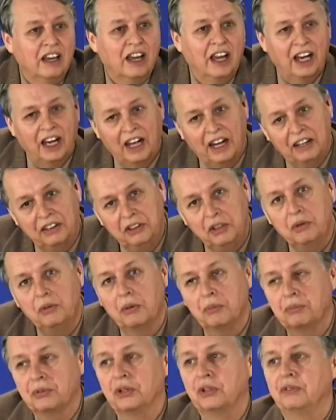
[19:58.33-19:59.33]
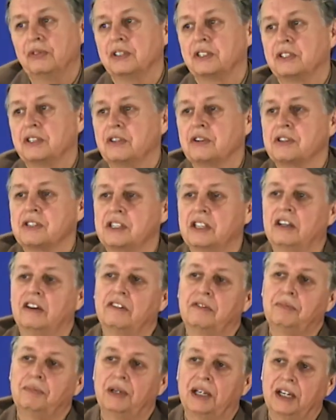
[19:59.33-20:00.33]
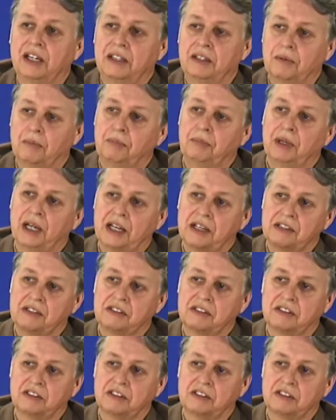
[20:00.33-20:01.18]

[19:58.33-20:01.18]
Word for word: and you will prove it to yourself by the best